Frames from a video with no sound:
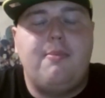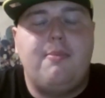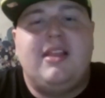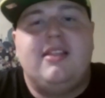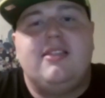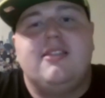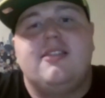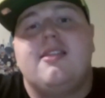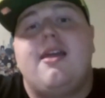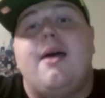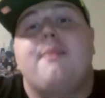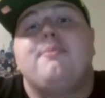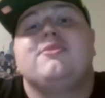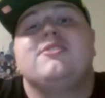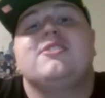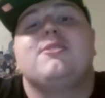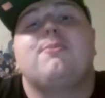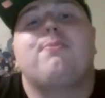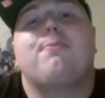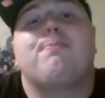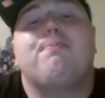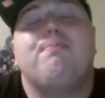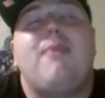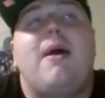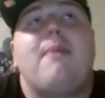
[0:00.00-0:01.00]
I mean, I'm
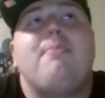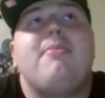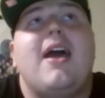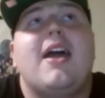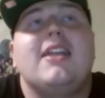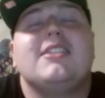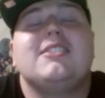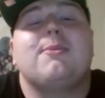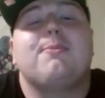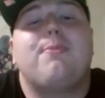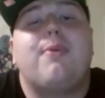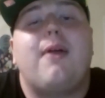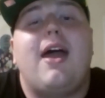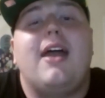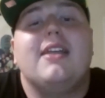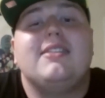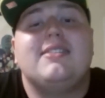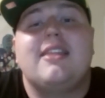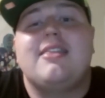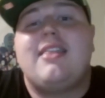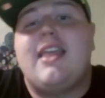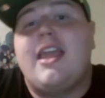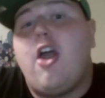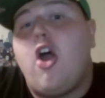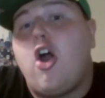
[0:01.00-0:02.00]
su- I'm not
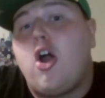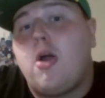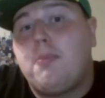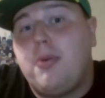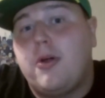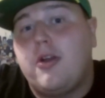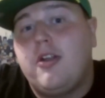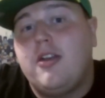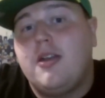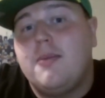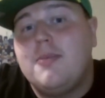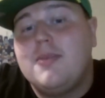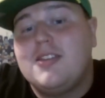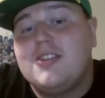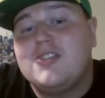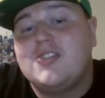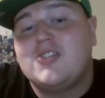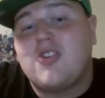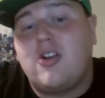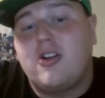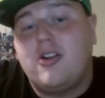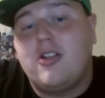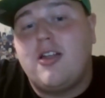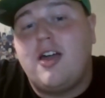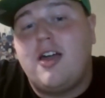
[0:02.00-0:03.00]
surprised that they are putting him in the
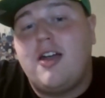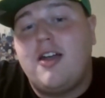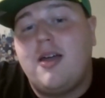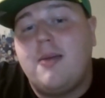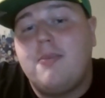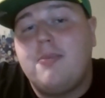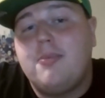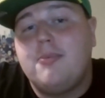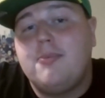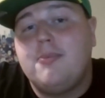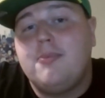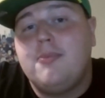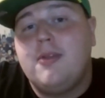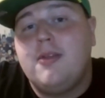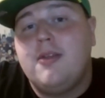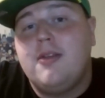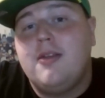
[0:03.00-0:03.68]
starting lineup.